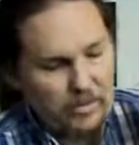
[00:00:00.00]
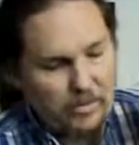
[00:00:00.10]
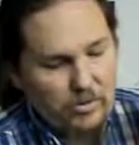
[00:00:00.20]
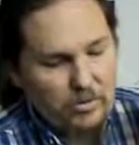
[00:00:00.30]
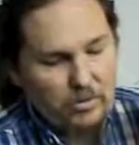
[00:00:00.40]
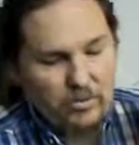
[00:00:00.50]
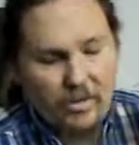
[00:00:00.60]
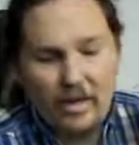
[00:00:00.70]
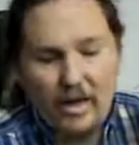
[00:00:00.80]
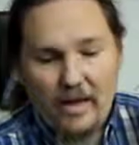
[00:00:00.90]
So
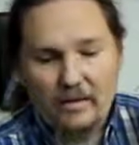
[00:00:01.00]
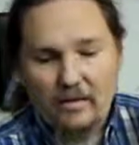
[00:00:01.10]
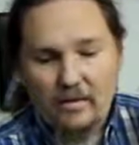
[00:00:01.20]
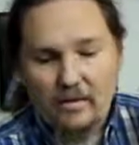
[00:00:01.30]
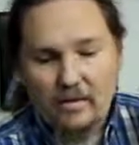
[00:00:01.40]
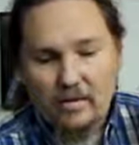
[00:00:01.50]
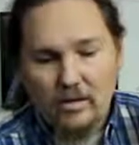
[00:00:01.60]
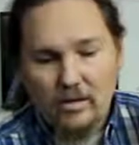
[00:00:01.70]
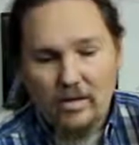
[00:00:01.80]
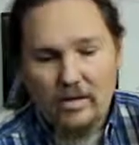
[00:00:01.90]
that
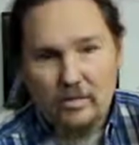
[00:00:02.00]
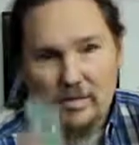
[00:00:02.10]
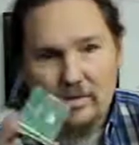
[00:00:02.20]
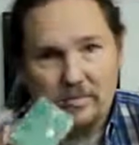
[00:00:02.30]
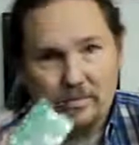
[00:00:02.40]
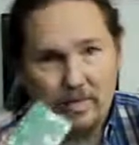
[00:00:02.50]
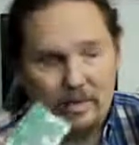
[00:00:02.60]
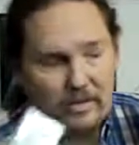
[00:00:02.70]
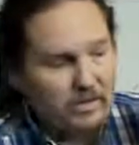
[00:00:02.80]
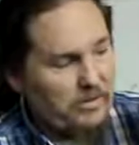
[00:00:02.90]
allows me to
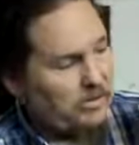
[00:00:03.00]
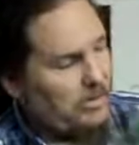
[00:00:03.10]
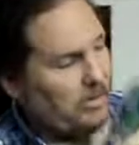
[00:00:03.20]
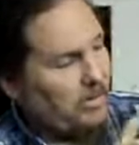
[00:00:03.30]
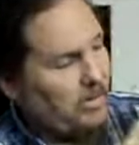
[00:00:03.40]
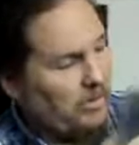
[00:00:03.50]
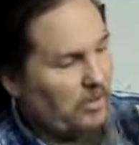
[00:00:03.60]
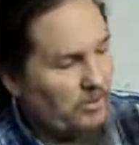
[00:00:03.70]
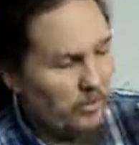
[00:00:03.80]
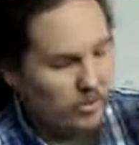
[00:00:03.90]
plug this
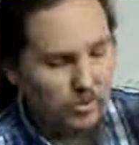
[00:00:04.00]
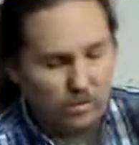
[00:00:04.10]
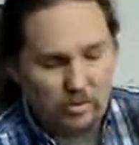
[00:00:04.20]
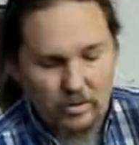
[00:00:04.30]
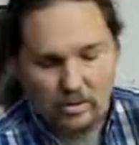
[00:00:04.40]
into